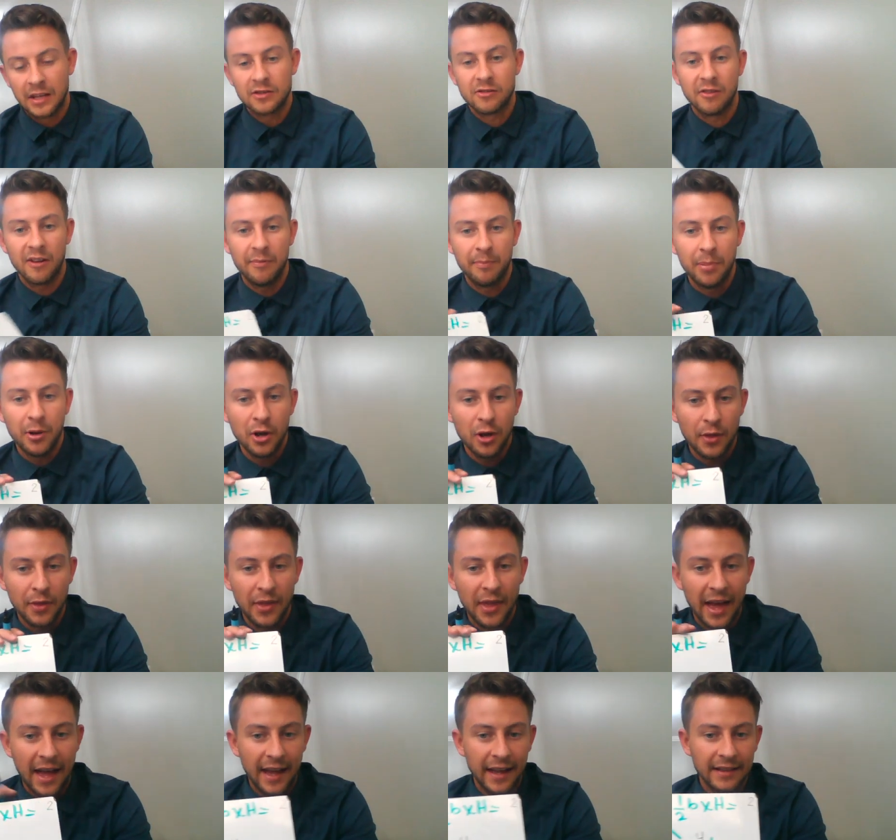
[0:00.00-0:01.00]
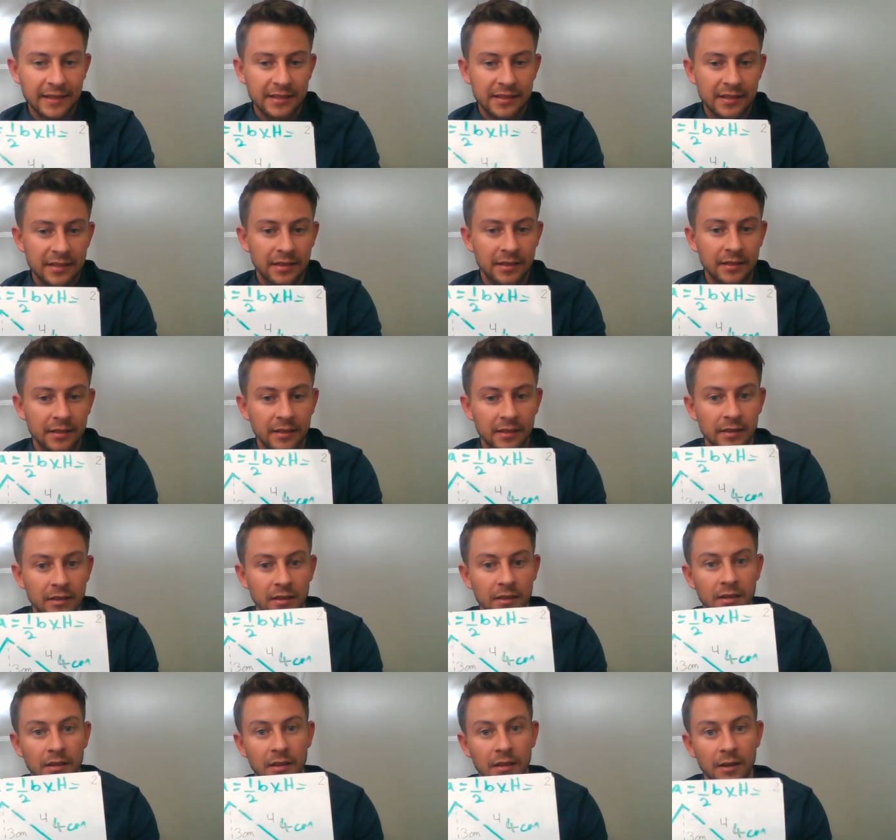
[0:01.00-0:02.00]
So I've put that
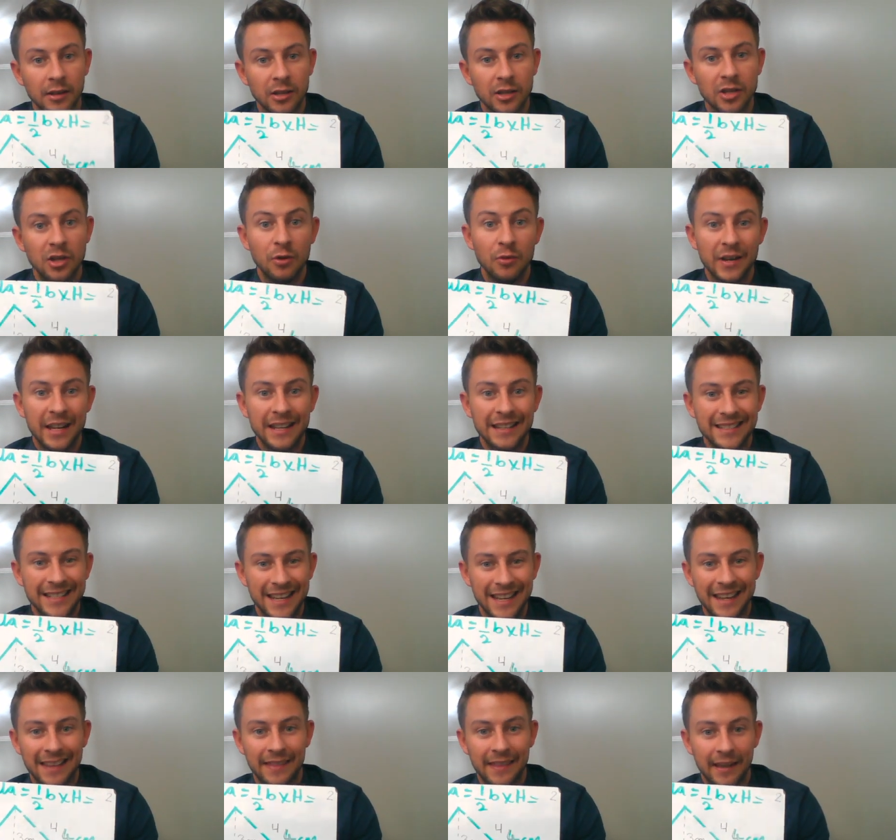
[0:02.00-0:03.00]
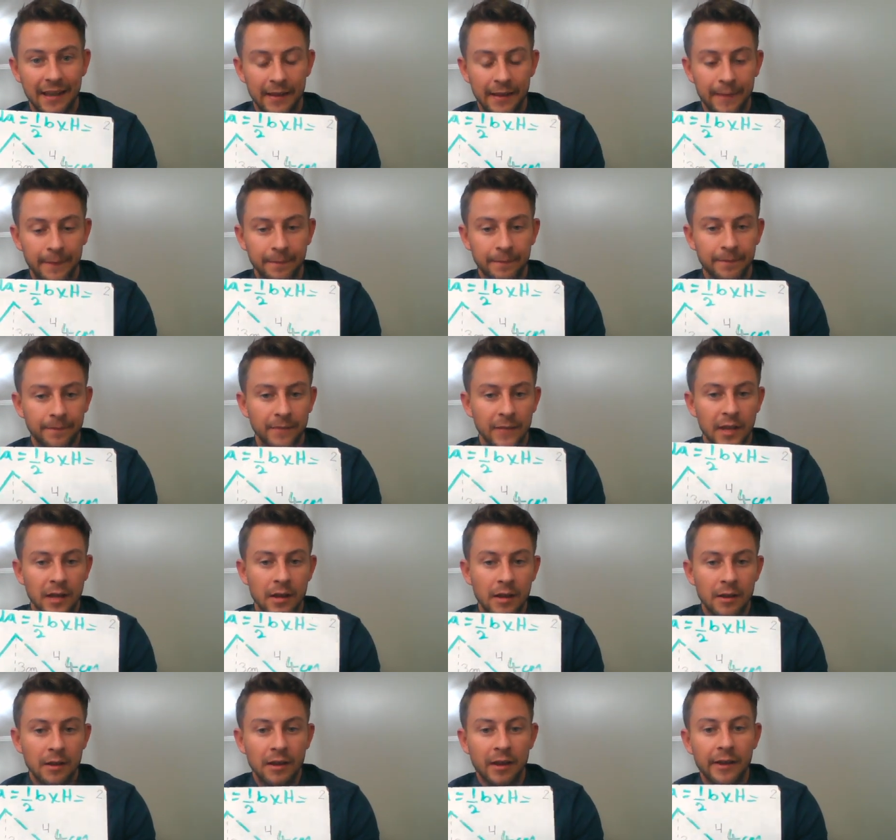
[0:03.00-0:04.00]
unit in there.
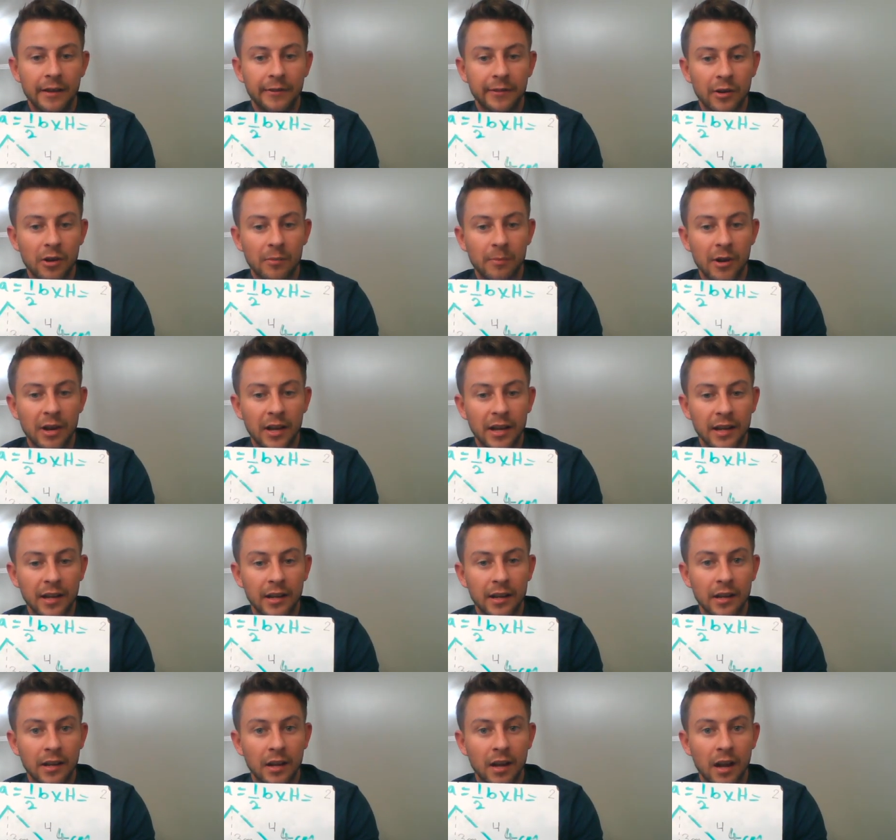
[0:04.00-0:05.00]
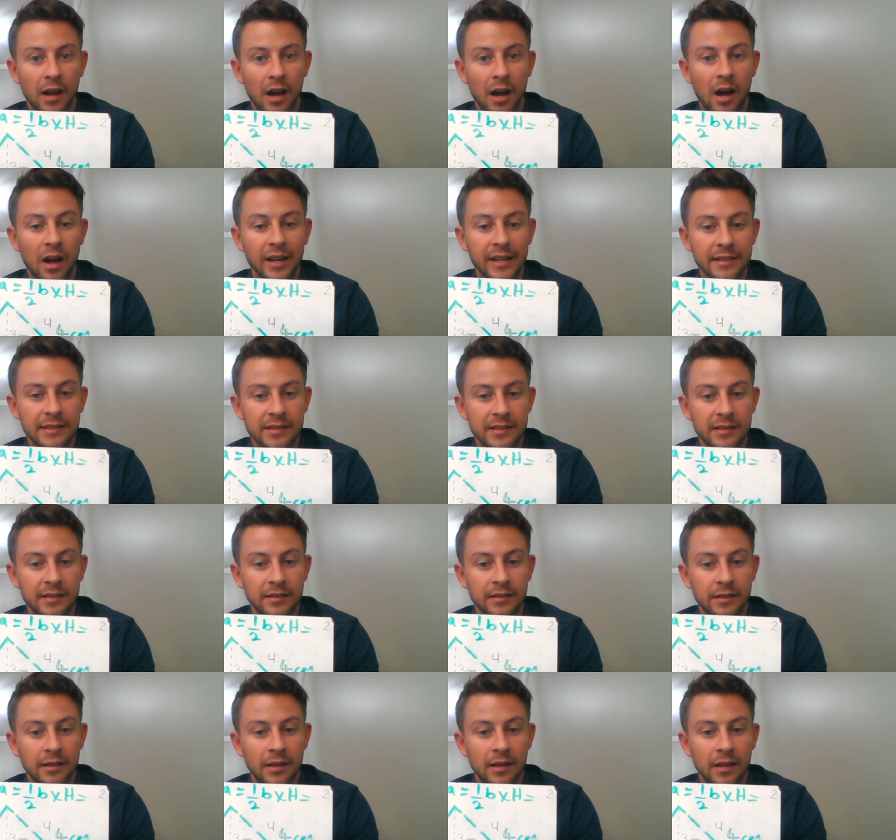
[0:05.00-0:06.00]
I've got my height
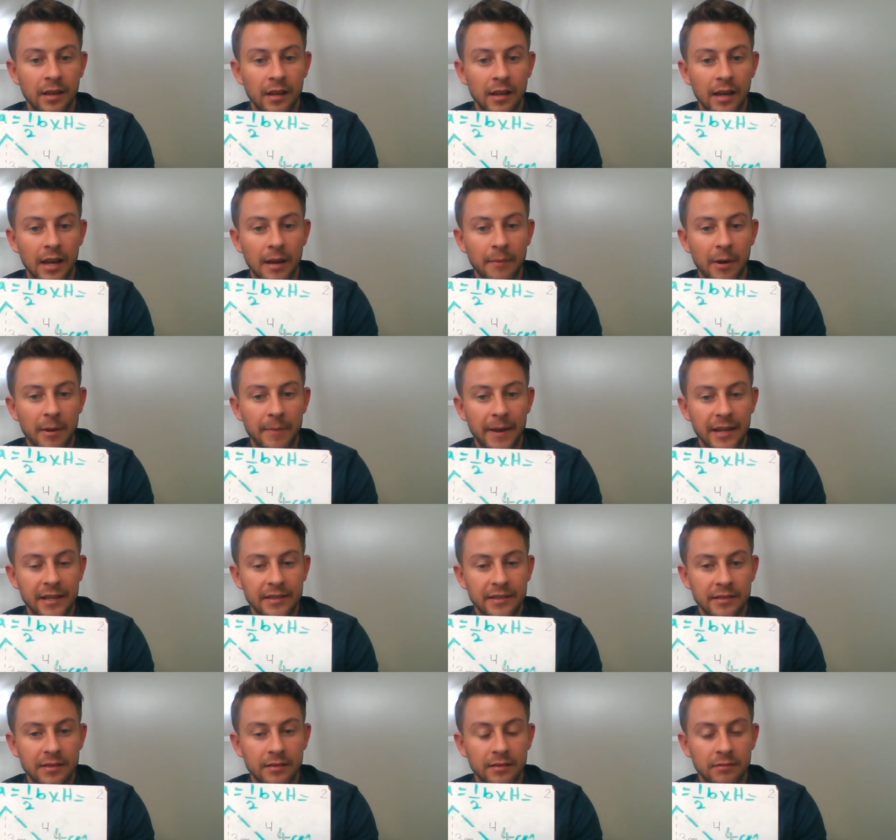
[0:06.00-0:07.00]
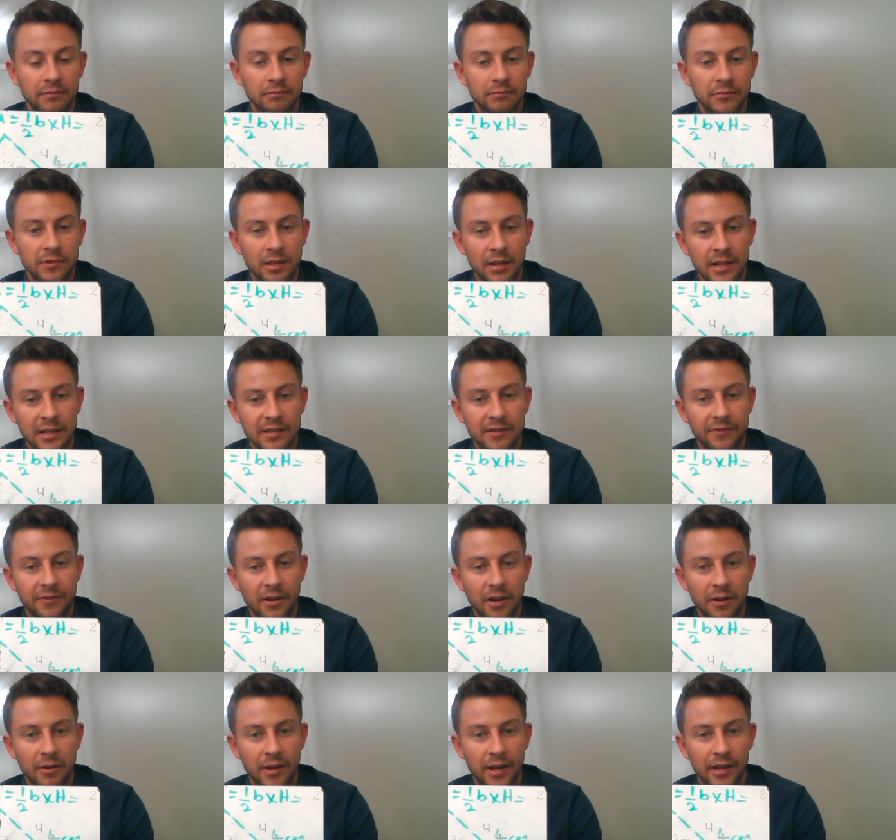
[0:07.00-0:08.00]
and my base. So let's
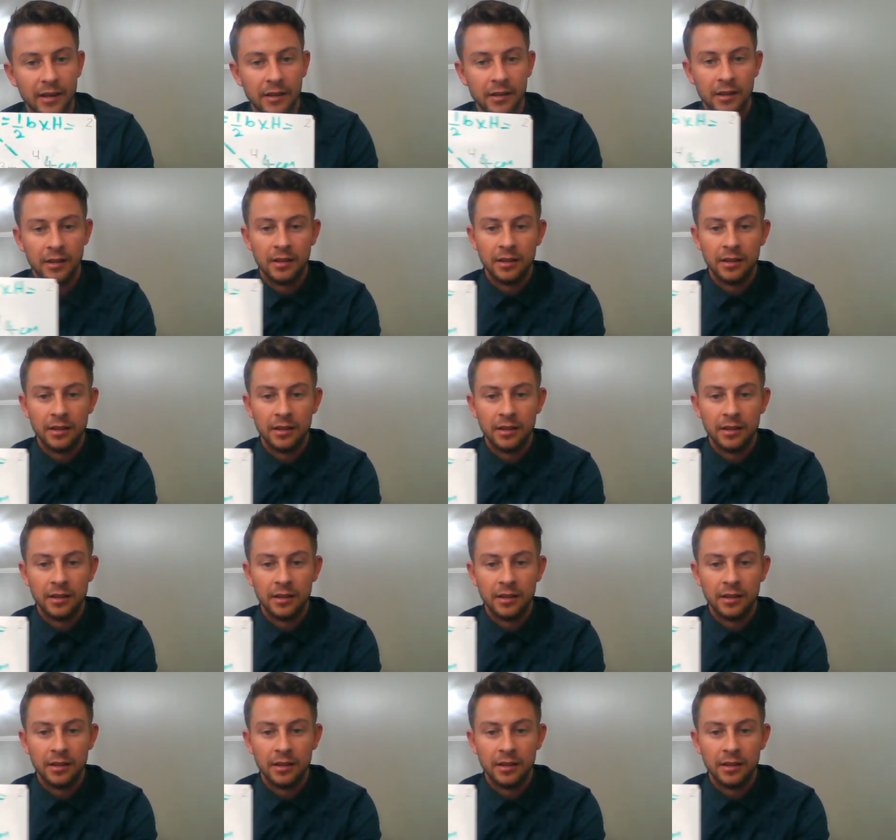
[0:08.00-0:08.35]
follow it.